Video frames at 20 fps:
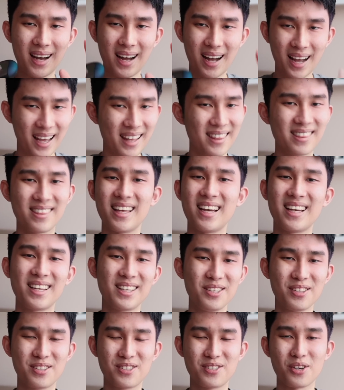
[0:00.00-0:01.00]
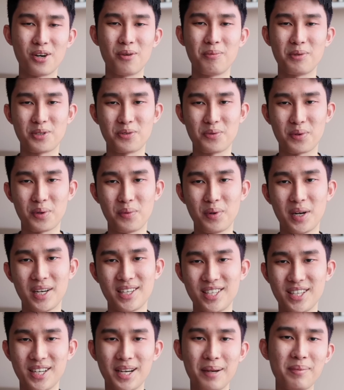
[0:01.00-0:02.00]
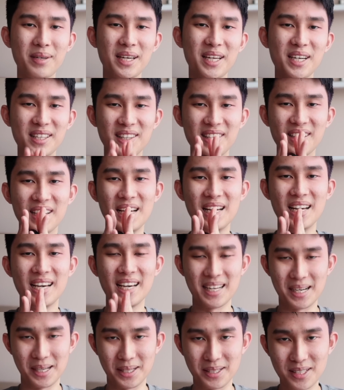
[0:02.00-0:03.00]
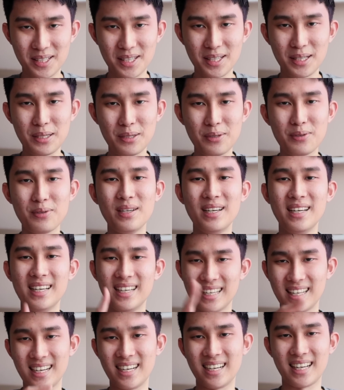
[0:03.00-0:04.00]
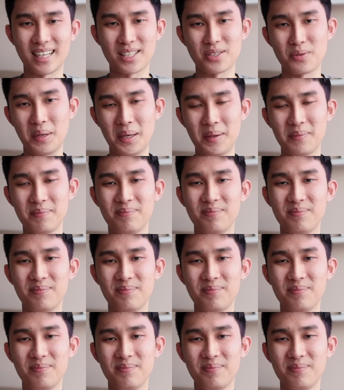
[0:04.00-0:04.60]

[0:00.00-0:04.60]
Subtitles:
And thank you so much for watching. I'm Kenneth, and I'll see you in the next one.